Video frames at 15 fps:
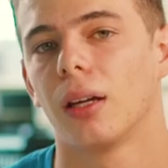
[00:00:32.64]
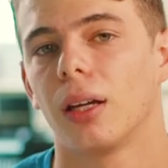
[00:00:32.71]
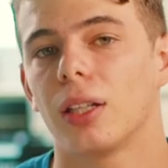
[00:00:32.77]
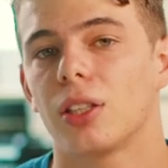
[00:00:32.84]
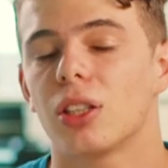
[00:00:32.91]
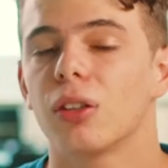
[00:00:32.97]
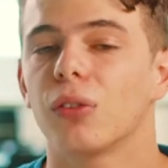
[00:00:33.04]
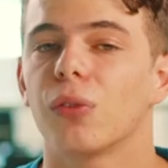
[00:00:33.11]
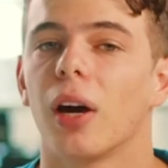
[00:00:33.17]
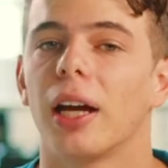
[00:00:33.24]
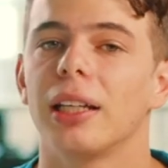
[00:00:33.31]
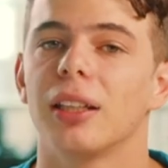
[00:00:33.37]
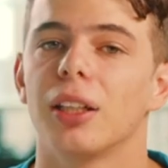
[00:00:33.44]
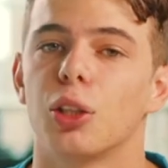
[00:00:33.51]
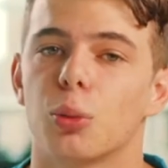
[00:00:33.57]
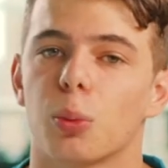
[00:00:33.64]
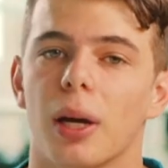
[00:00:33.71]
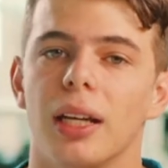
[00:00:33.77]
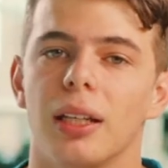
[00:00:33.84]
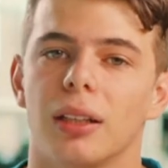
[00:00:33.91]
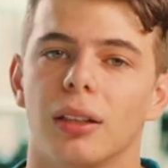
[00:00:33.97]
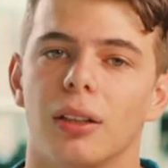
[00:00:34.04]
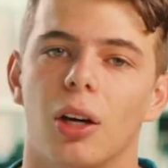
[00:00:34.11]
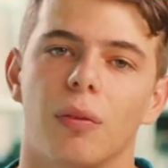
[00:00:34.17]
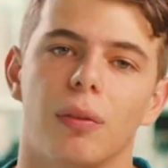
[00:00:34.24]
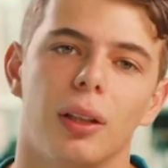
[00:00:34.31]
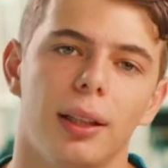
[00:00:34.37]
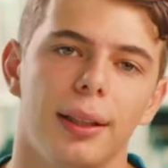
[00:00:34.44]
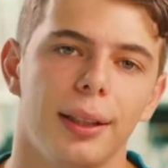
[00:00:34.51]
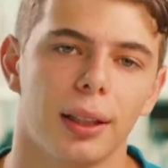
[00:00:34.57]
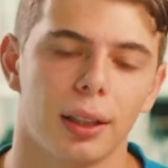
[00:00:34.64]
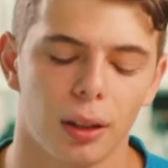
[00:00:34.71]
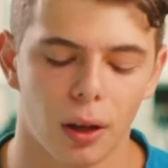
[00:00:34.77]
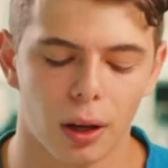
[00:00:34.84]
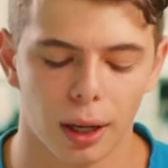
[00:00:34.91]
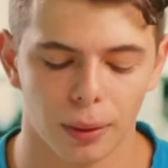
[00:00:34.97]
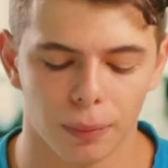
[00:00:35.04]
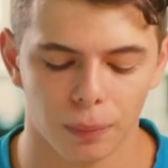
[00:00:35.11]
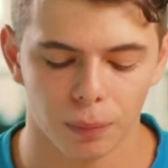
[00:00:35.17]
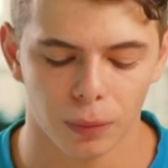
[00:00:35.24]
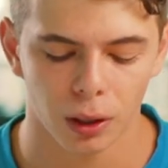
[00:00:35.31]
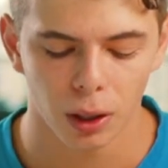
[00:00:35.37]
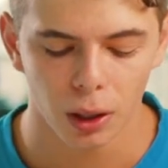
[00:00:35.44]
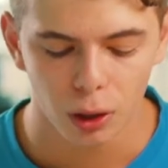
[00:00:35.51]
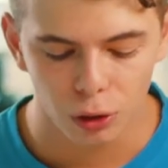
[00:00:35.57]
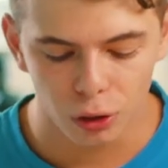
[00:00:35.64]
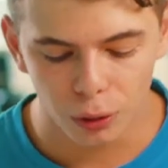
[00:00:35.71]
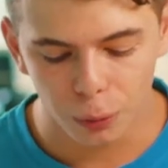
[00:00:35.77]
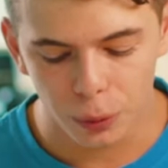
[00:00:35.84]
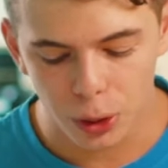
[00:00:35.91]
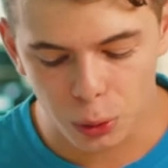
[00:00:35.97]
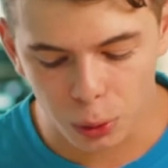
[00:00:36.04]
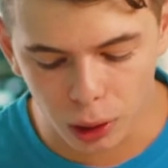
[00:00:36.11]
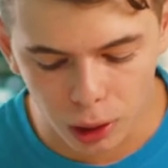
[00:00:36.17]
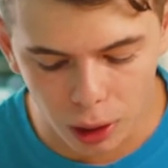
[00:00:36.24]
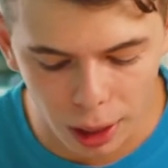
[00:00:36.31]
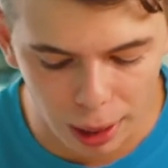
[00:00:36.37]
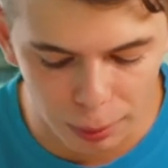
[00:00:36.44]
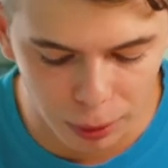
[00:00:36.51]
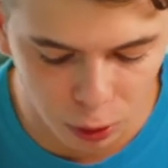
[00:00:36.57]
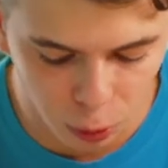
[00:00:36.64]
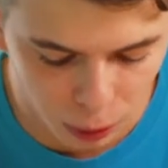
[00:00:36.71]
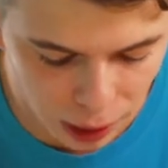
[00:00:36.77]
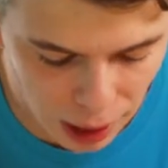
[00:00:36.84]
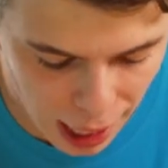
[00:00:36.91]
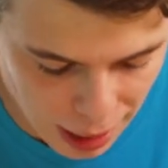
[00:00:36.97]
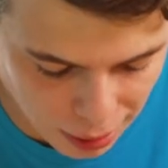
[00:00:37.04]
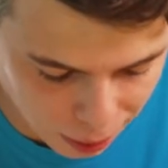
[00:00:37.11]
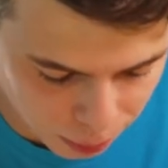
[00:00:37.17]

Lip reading: It's just finding the gradient of a linear line. So if we draw a line between A